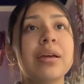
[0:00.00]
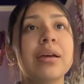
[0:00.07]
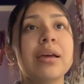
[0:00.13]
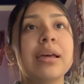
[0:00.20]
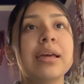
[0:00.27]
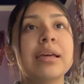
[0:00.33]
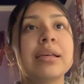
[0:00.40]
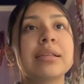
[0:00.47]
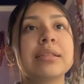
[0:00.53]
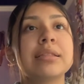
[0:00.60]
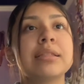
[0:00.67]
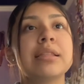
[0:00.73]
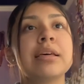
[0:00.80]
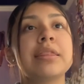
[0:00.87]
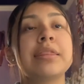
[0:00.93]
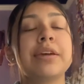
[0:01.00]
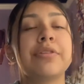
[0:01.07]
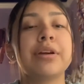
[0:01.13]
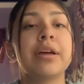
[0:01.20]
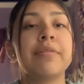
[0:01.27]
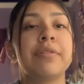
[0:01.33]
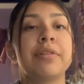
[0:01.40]
is the
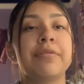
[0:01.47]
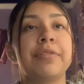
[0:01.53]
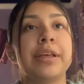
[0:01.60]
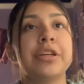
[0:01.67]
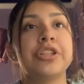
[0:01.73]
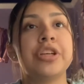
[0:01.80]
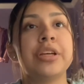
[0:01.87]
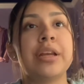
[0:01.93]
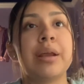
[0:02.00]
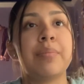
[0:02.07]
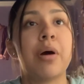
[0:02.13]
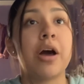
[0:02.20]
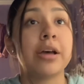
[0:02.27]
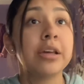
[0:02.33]
theory of inflation and pocket